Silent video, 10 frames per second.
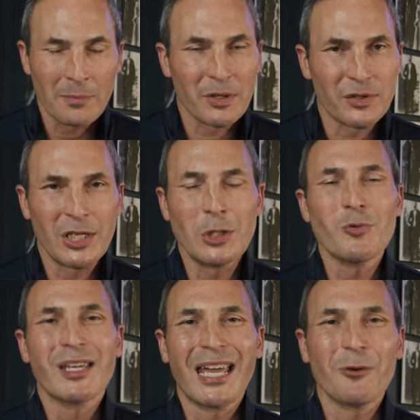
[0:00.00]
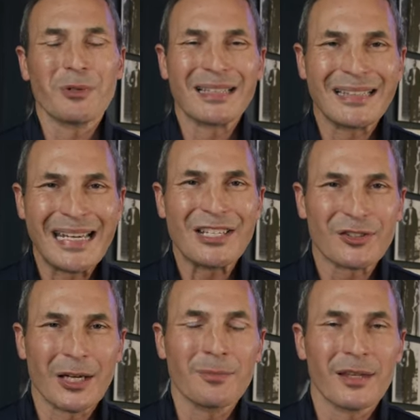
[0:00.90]
But see, you can't release
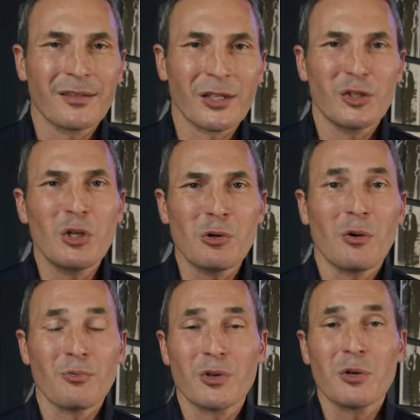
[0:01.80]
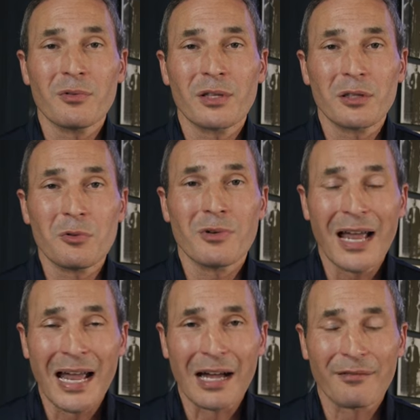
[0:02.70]
something that you don't know that you
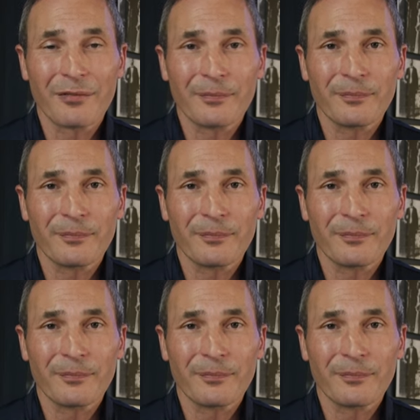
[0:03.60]
have.